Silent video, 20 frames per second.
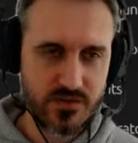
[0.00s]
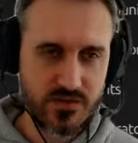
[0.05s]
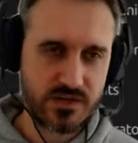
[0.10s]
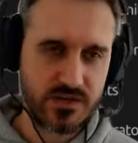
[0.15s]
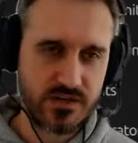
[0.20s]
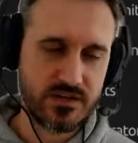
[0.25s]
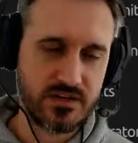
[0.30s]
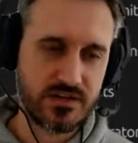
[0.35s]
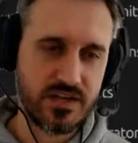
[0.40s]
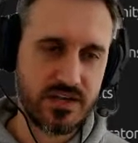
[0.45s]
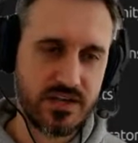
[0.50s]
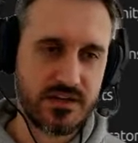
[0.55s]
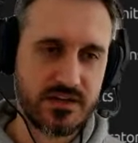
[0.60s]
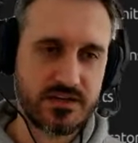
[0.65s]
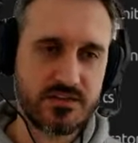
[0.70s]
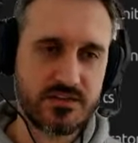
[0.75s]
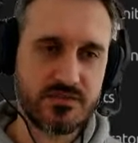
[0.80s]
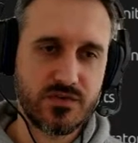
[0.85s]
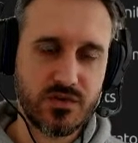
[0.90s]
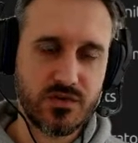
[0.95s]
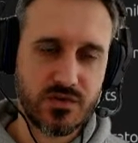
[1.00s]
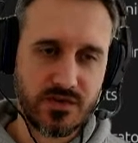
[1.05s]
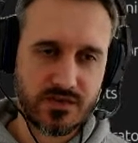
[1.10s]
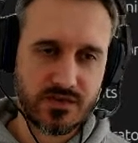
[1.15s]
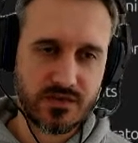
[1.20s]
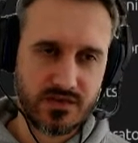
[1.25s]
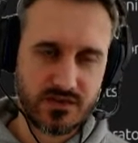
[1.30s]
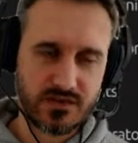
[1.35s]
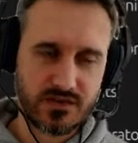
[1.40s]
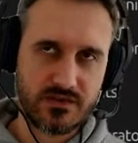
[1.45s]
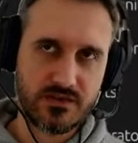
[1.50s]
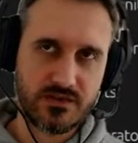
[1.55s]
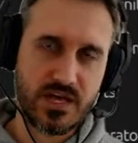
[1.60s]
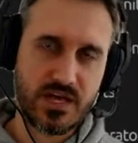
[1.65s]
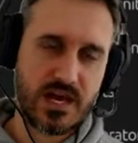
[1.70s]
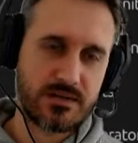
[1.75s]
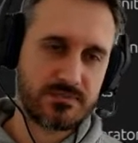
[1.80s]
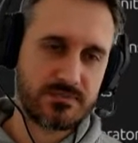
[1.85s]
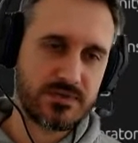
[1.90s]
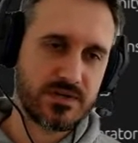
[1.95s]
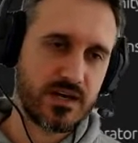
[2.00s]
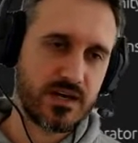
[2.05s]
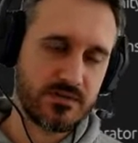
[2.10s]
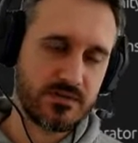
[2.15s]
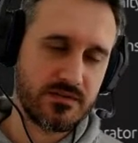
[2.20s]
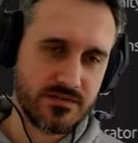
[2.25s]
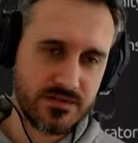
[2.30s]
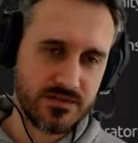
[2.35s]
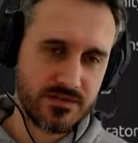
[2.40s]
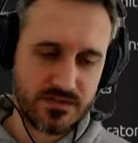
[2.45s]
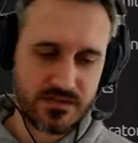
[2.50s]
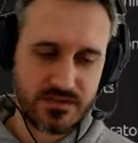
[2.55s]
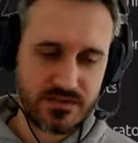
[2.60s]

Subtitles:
If you are like, if your app have